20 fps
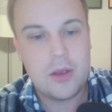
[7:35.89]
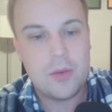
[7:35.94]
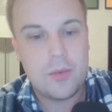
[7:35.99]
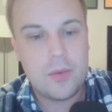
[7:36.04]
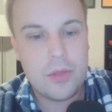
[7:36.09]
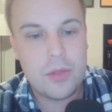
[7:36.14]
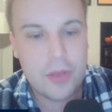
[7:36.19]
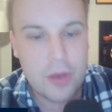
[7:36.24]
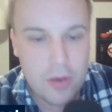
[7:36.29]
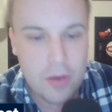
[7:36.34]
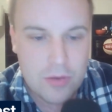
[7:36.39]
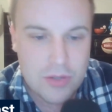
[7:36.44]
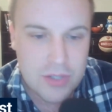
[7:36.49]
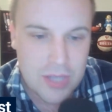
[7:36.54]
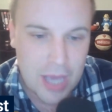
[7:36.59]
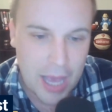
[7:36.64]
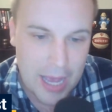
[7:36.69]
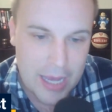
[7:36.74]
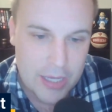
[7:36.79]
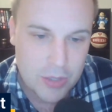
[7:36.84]
Well, those
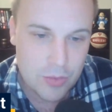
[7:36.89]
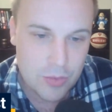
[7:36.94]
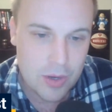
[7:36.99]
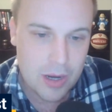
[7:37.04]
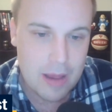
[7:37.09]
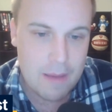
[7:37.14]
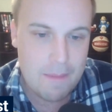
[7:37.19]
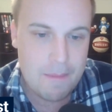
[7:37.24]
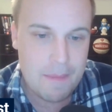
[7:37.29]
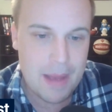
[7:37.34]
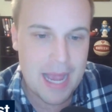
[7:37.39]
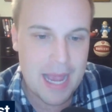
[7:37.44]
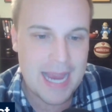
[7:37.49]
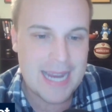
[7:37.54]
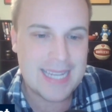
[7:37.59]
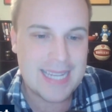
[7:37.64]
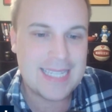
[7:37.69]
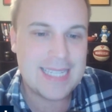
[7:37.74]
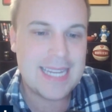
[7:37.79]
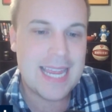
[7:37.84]
guys were a
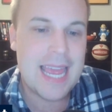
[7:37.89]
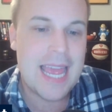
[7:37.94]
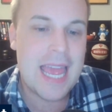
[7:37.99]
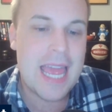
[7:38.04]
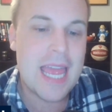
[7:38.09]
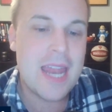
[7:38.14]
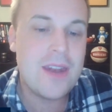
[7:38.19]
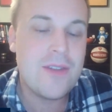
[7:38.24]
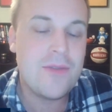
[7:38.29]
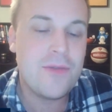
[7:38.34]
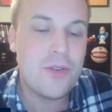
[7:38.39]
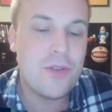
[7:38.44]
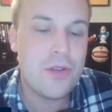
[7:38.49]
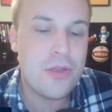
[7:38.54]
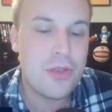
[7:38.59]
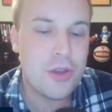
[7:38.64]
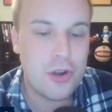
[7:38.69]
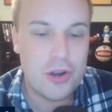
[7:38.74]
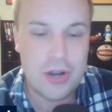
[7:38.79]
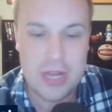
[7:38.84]
combined ten for
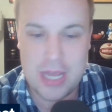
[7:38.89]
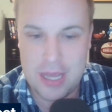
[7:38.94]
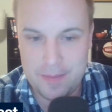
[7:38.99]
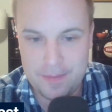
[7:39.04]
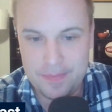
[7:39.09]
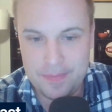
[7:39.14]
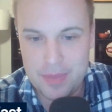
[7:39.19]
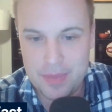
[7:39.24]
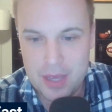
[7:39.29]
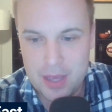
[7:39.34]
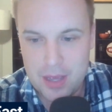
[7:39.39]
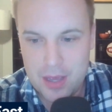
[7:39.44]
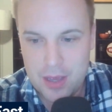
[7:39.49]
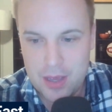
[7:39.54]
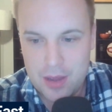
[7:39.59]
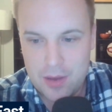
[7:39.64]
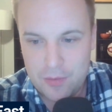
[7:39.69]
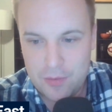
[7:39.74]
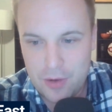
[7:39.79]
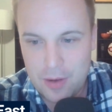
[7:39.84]
thirty
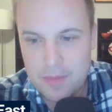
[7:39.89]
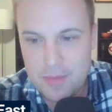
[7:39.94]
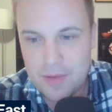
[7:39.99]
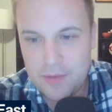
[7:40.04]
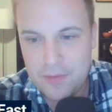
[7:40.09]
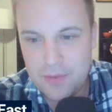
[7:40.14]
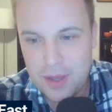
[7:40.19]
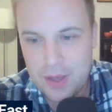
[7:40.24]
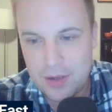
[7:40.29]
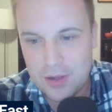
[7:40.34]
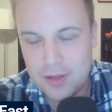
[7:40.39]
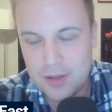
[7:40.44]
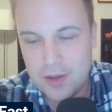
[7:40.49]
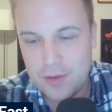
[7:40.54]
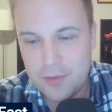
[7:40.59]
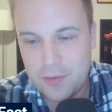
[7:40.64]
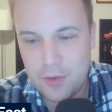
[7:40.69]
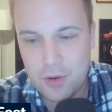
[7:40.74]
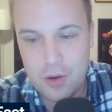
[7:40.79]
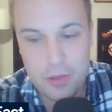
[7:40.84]
from the field
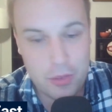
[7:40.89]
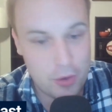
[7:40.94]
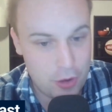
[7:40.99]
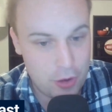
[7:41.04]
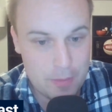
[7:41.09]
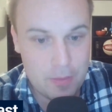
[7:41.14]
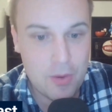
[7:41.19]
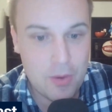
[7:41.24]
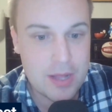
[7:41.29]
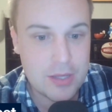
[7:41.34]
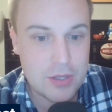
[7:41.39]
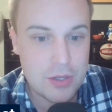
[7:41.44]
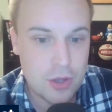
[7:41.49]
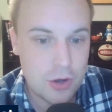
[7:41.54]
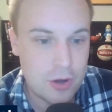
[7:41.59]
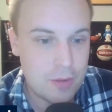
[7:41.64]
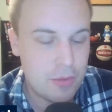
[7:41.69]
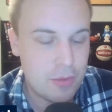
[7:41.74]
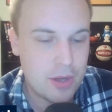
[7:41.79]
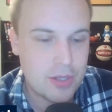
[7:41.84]
for thirty points.
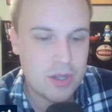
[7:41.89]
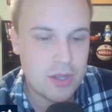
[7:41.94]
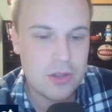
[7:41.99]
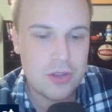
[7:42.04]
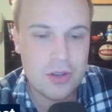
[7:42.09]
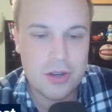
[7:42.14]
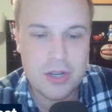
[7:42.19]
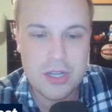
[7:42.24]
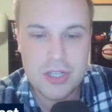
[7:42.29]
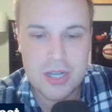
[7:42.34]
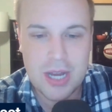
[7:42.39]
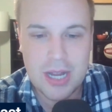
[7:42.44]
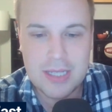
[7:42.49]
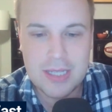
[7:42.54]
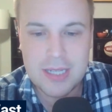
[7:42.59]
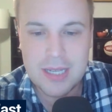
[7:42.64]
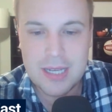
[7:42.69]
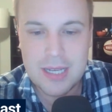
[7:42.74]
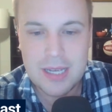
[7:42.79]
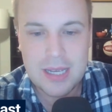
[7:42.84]
thirty points on thirty
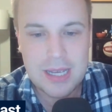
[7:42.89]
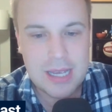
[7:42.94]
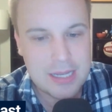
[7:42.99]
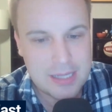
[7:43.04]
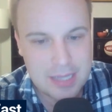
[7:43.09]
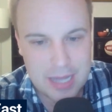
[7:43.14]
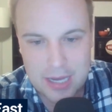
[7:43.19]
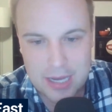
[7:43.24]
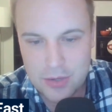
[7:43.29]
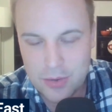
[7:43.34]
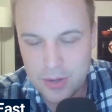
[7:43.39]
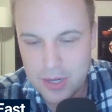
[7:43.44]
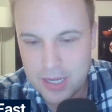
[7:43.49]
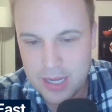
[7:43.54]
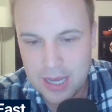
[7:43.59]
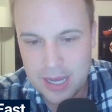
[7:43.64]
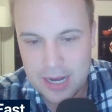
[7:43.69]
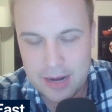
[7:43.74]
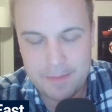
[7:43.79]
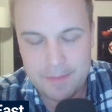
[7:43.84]
shots is not going to
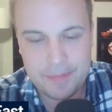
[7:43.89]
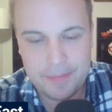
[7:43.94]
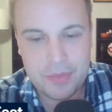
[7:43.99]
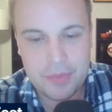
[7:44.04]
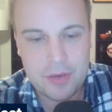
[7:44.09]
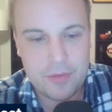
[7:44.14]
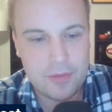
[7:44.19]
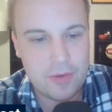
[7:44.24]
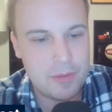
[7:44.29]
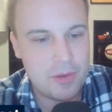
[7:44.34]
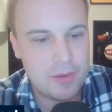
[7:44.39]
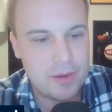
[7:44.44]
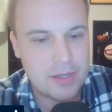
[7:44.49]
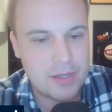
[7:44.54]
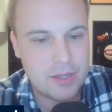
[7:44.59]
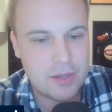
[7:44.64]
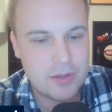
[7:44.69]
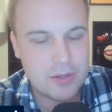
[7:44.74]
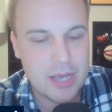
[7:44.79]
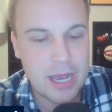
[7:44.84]
cut it from the rest
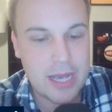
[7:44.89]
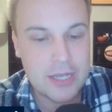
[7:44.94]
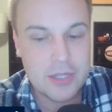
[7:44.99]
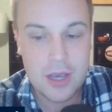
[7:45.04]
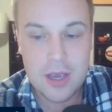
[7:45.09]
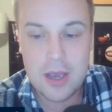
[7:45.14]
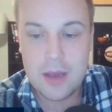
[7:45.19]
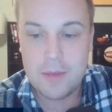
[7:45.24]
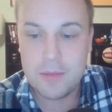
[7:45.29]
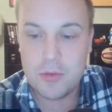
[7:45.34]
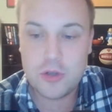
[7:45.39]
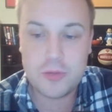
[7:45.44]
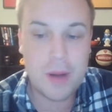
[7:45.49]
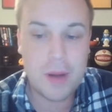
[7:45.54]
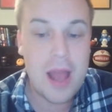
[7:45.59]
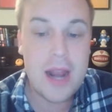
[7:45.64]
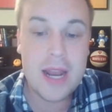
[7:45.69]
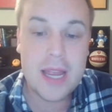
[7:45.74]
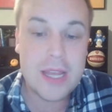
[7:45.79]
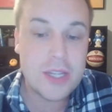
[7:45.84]
of those guys. Bruce
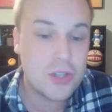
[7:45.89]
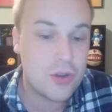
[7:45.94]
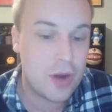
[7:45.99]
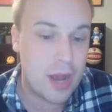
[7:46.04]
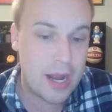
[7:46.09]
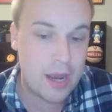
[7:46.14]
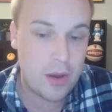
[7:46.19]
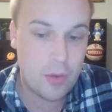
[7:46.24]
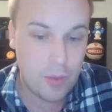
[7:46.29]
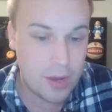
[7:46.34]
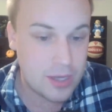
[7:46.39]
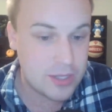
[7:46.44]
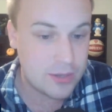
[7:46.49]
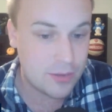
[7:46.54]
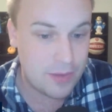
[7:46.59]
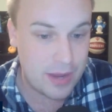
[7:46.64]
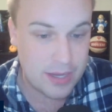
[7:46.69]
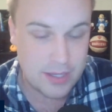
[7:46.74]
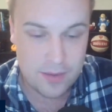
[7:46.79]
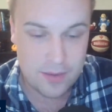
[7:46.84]
Brown, to his credit, was
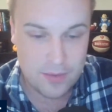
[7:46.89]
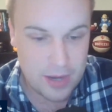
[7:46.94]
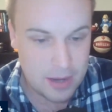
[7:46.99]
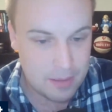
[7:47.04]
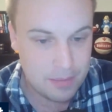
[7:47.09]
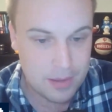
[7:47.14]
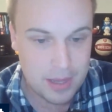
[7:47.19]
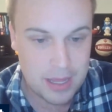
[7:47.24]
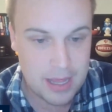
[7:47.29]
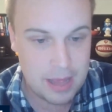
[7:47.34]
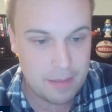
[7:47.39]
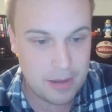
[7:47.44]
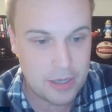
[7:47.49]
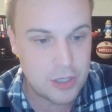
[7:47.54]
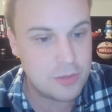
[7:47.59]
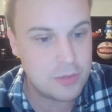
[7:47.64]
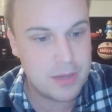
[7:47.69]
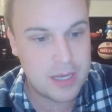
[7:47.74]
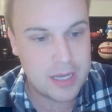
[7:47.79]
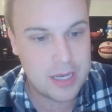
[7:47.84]
effective. He didn't play that
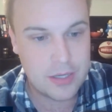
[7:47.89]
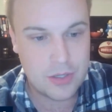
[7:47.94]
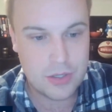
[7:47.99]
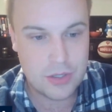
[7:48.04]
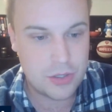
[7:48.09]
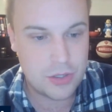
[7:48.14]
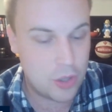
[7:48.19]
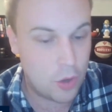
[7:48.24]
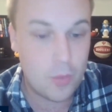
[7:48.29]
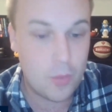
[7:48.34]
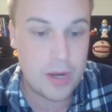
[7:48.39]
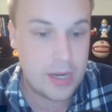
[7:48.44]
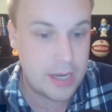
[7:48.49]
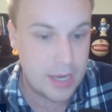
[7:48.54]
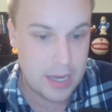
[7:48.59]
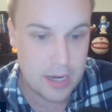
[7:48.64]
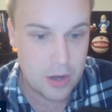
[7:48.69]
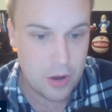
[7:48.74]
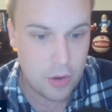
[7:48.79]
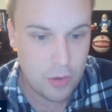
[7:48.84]
much because no one
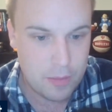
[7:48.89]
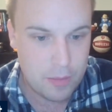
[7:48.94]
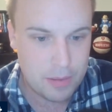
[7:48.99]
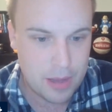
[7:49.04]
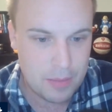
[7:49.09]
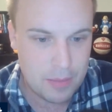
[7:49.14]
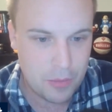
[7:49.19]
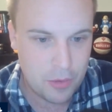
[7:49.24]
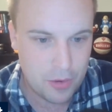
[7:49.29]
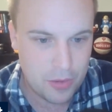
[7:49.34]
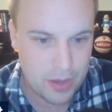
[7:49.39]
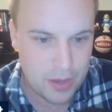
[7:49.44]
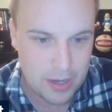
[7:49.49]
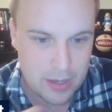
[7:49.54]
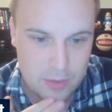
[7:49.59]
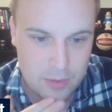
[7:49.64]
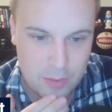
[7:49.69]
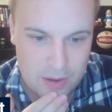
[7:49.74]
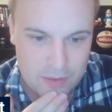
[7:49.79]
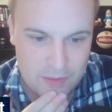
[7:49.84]
did. No one played more than
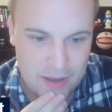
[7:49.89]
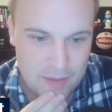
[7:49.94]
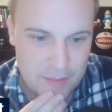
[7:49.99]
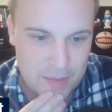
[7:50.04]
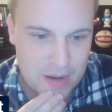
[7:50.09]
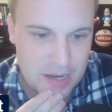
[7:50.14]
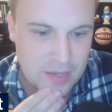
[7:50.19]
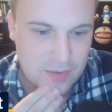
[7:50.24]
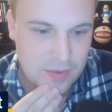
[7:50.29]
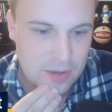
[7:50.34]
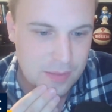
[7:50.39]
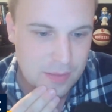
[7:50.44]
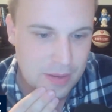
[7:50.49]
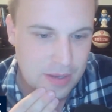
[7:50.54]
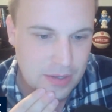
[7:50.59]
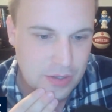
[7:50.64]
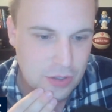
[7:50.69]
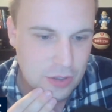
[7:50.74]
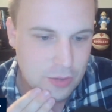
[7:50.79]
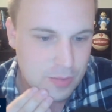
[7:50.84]
twenty-five minutes for the
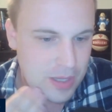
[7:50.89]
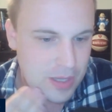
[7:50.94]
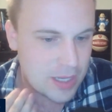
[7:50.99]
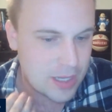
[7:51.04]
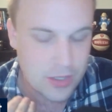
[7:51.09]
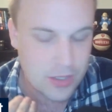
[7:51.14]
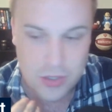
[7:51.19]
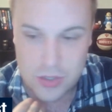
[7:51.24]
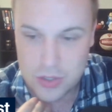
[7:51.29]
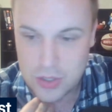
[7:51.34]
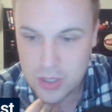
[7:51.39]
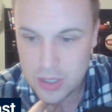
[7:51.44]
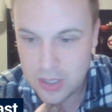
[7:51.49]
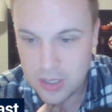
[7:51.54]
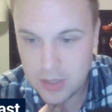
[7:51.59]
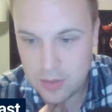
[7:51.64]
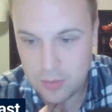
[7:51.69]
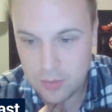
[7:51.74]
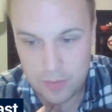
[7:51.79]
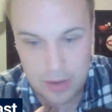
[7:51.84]
Pacers because
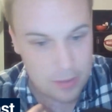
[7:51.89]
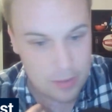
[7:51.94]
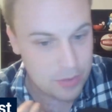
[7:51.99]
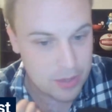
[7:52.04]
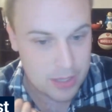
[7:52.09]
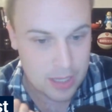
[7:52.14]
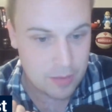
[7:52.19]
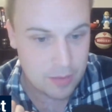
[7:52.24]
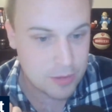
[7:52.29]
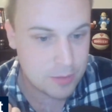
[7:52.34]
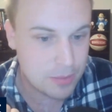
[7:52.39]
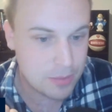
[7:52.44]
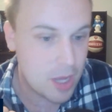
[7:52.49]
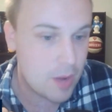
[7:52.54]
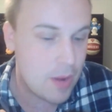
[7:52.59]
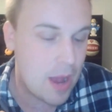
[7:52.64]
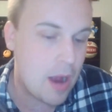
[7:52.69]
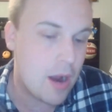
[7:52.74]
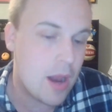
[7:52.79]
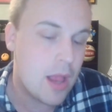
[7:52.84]
why would they? It was a
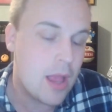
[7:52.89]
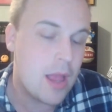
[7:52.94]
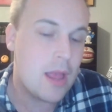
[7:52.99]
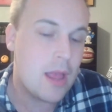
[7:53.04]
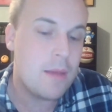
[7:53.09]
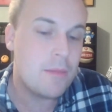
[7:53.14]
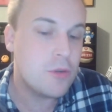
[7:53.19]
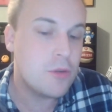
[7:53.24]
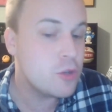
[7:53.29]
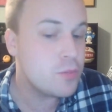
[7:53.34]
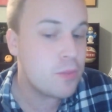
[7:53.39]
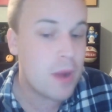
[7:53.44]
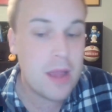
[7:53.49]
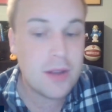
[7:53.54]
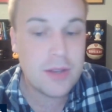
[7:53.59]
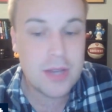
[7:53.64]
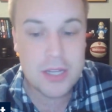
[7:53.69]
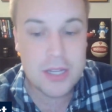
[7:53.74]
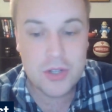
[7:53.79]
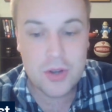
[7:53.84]
blowout. Bruce Brown,
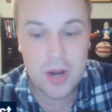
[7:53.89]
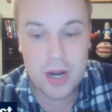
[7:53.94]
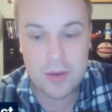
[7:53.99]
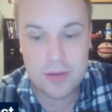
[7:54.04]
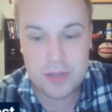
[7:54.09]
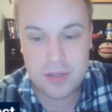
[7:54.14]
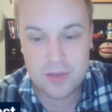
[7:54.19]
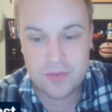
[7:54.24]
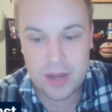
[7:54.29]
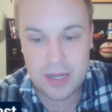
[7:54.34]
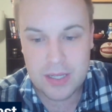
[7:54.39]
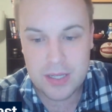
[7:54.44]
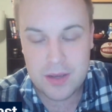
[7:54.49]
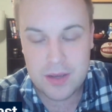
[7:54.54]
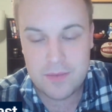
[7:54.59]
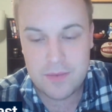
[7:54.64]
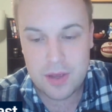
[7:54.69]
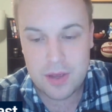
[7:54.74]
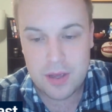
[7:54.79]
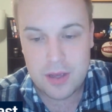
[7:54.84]
to his credit, was
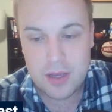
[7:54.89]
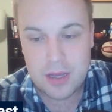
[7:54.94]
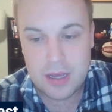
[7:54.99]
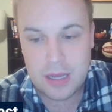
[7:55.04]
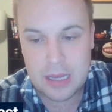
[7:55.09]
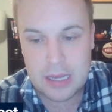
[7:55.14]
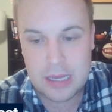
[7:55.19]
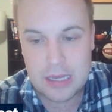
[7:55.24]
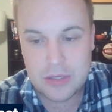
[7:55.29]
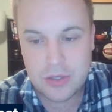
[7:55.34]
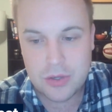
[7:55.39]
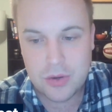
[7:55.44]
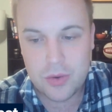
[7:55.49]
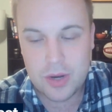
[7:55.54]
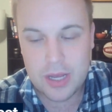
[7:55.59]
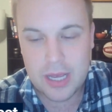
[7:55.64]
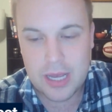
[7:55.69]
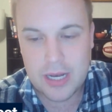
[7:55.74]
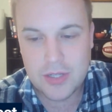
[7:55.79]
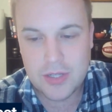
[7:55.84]
effective in
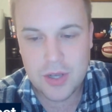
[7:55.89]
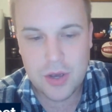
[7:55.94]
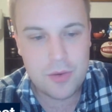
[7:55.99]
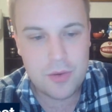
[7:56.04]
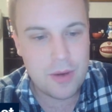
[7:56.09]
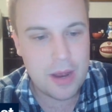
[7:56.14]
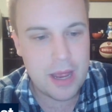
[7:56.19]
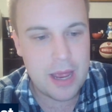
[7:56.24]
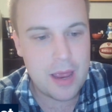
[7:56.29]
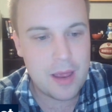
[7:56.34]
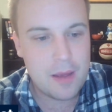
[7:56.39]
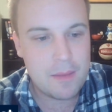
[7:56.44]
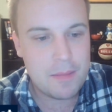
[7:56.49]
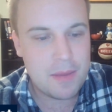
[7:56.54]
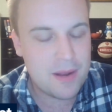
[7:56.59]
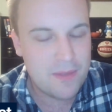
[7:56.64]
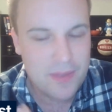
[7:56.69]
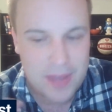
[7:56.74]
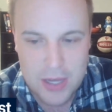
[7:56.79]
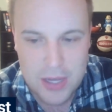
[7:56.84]
scoring in his own way. But
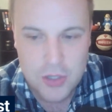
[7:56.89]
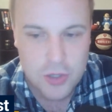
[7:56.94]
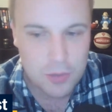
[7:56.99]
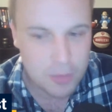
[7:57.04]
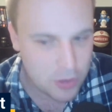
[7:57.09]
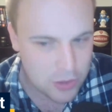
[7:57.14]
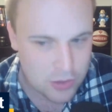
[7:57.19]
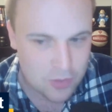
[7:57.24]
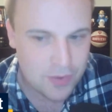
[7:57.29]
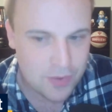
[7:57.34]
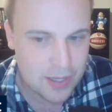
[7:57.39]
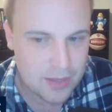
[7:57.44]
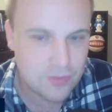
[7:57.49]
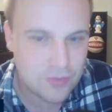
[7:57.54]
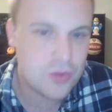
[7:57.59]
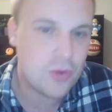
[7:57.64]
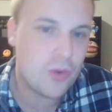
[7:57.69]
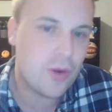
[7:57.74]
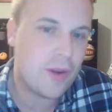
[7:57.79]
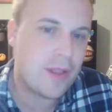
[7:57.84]
if he's your most effective
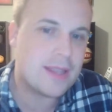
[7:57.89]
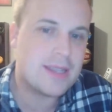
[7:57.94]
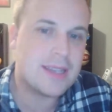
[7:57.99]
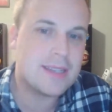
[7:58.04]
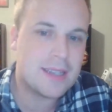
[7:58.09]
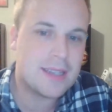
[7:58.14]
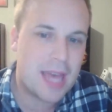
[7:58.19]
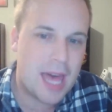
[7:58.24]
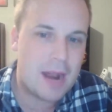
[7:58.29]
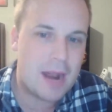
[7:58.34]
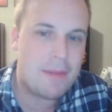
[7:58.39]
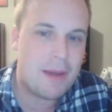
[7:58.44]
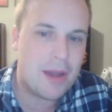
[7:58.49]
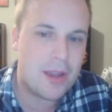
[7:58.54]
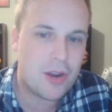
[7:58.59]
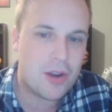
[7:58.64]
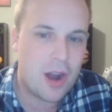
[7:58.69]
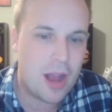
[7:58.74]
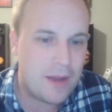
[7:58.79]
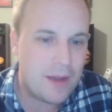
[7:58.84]
scorer, that says a lot about
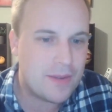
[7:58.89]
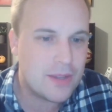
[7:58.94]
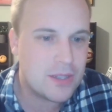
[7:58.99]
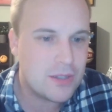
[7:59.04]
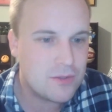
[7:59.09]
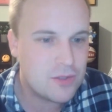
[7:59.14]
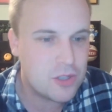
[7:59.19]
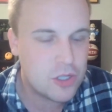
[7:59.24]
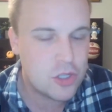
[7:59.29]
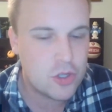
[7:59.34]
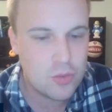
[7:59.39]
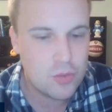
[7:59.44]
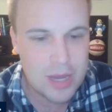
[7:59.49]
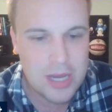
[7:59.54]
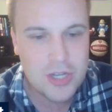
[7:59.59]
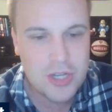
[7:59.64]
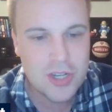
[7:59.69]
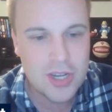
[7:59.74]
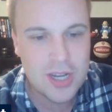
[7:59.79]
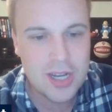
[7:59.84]
your offensive
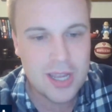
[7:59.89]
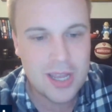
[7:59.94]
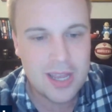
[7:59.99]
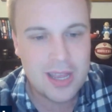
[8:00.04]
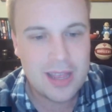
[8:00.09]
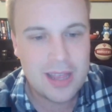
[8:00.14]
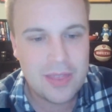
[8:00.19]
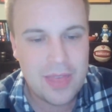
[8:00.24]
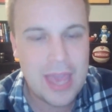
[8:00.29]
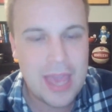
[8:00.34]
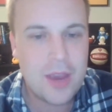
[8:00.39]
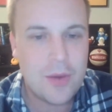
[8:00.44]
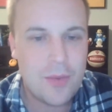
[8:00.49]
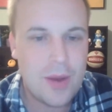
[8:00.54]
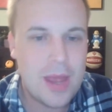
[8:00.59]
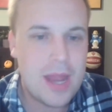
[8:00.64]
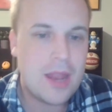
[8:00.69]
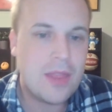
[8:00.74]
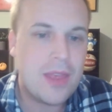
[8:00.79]
situation that you're in.